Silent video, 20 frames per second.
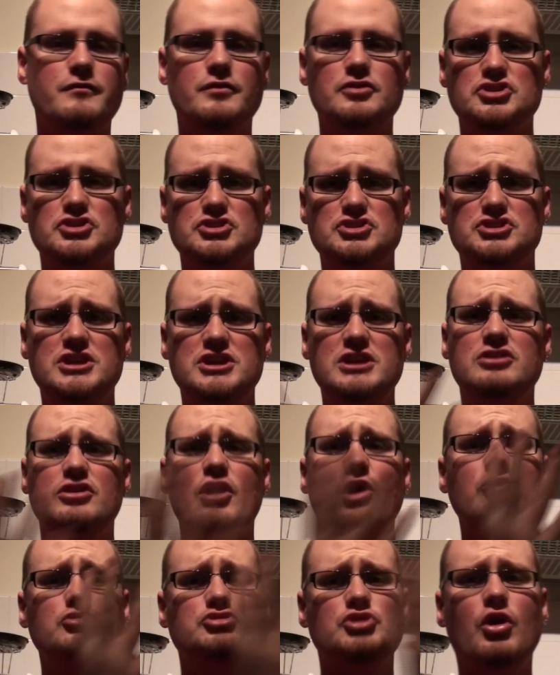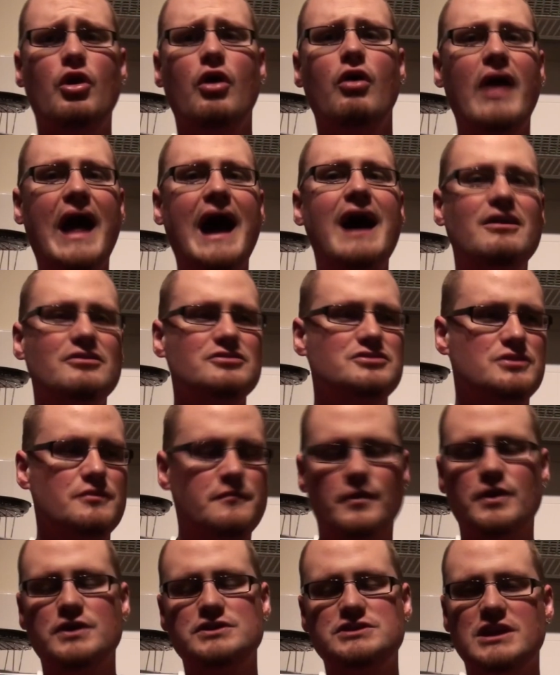version, she goes all out, the
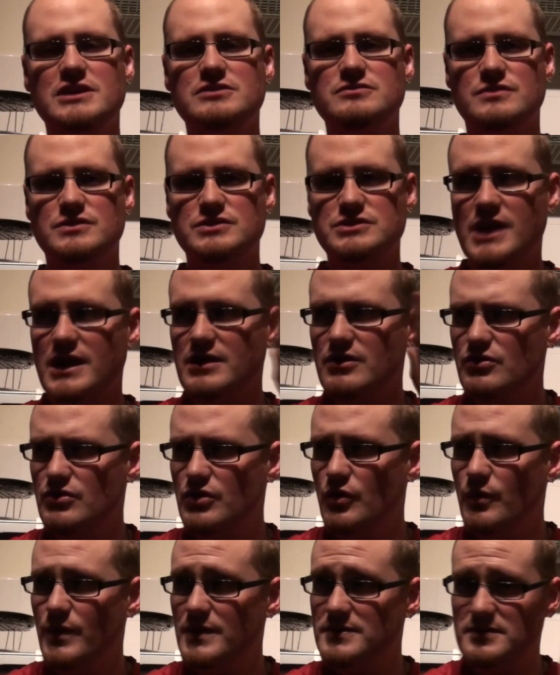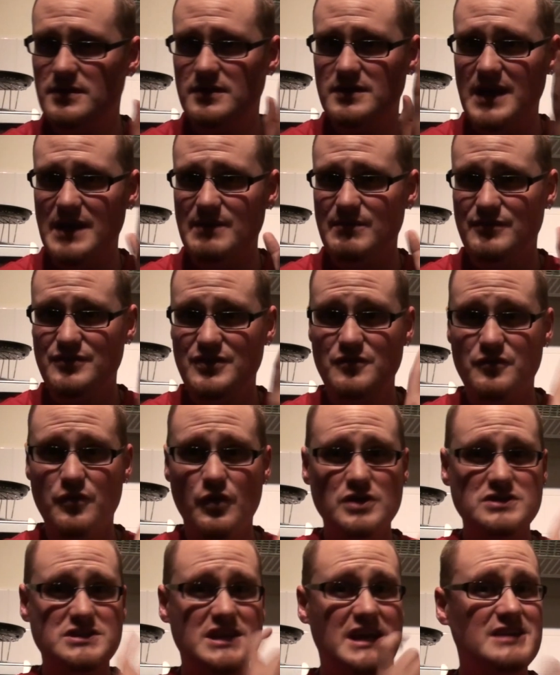voice actress. I don't know what the name of the
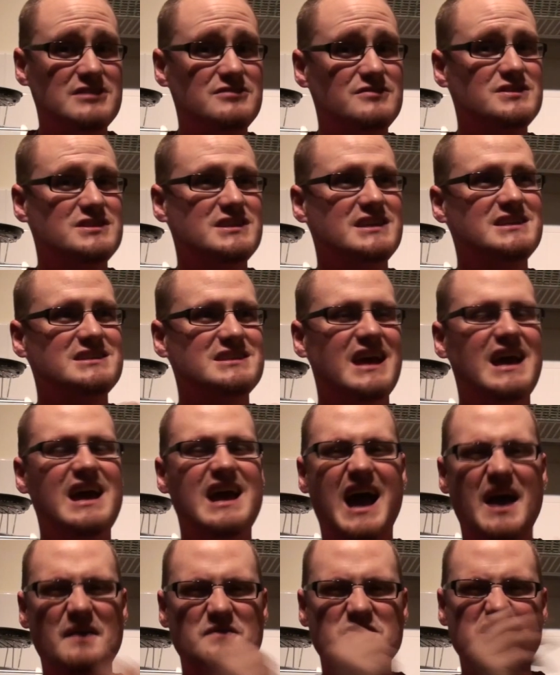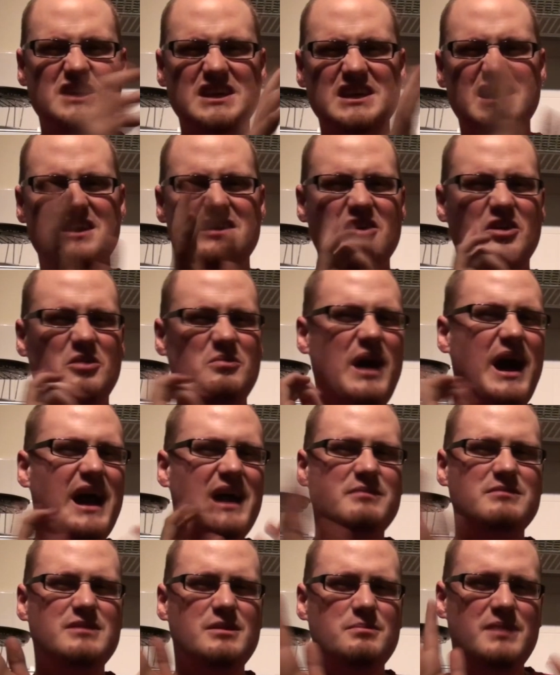voice actress is. I've seen it on
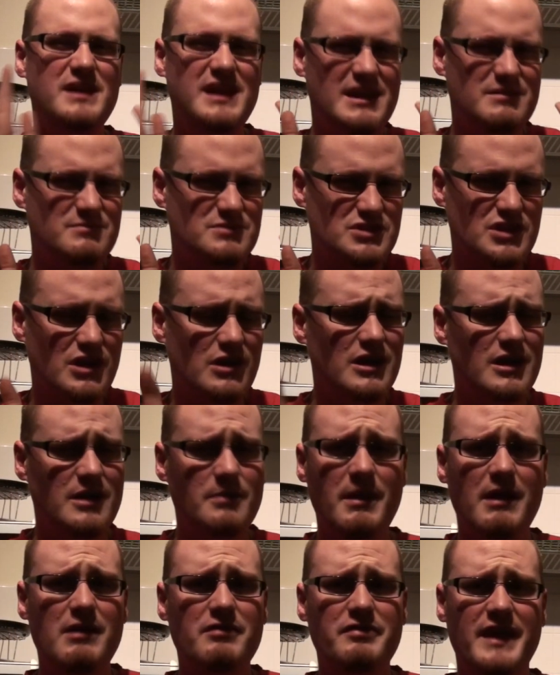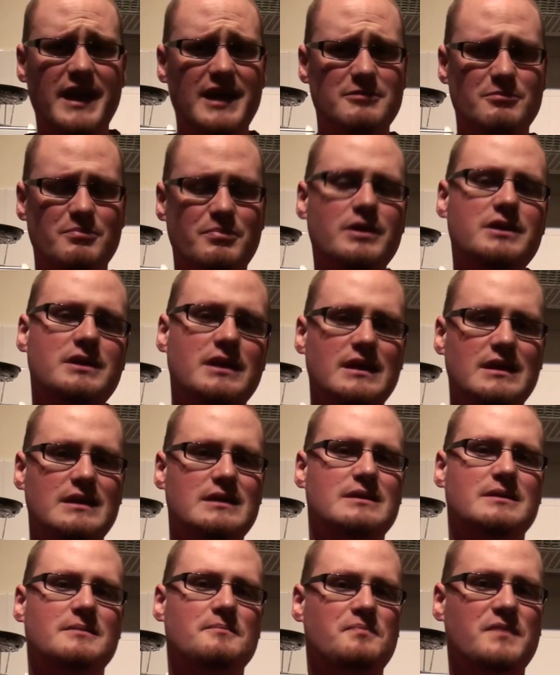IMDb. I'm sorry about that, but
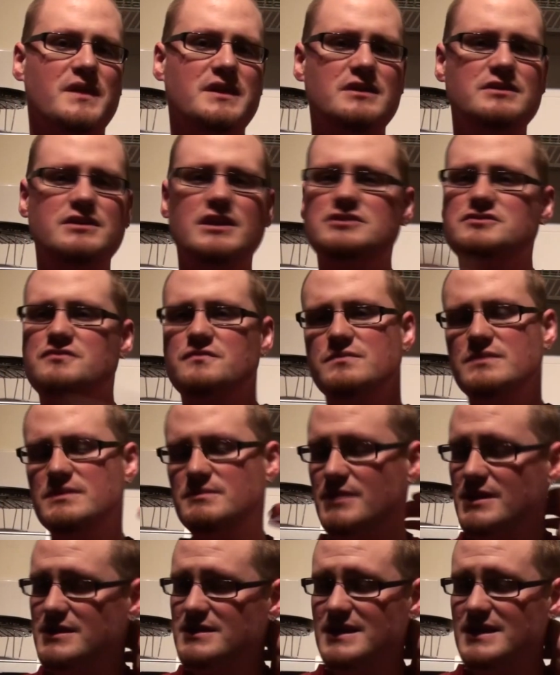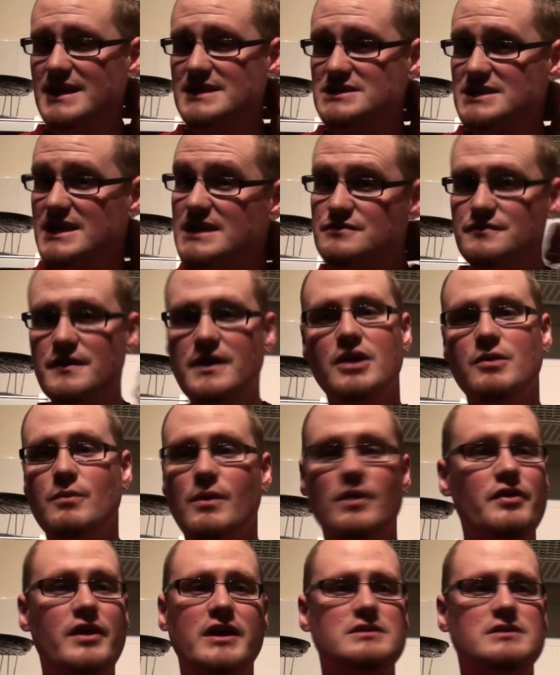in the Dutch, but it's very
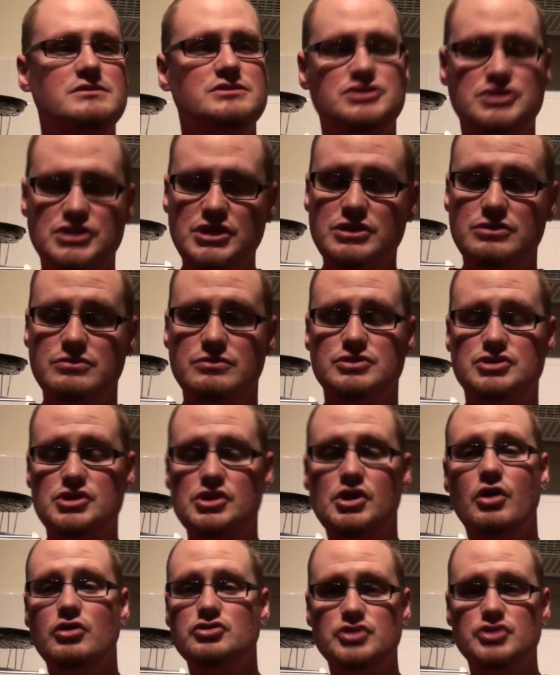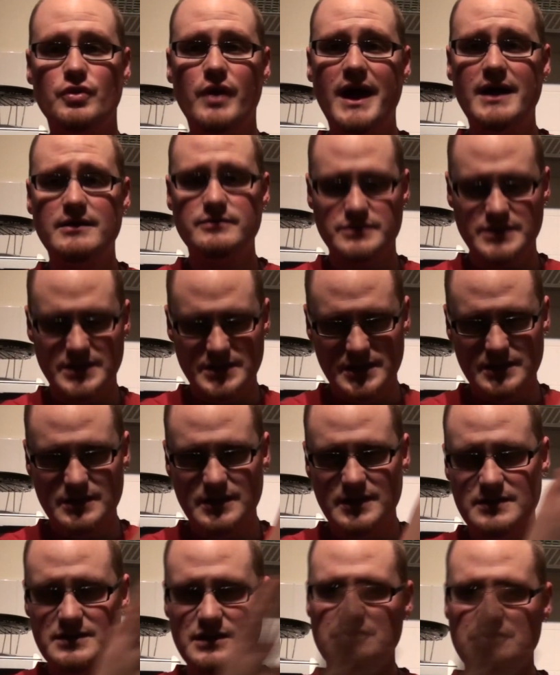well done. She goes all out, and in
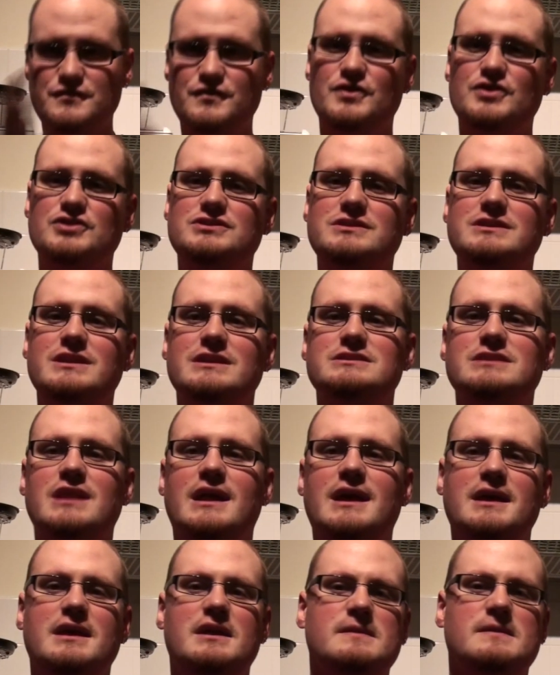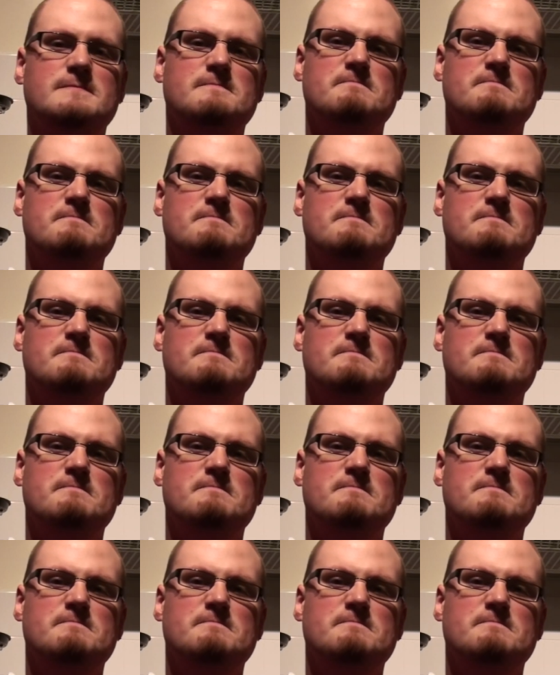the Dutch version, it's like